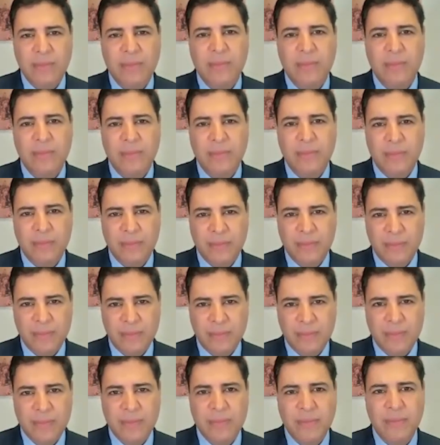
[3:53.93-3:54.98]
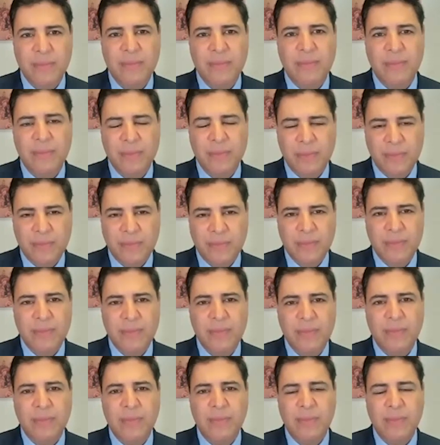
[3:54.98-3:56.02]

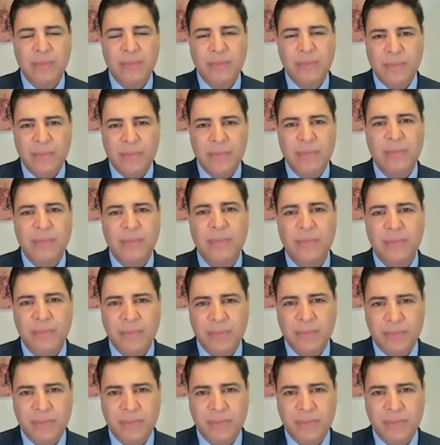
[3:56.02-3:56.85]
This person isn't speaking.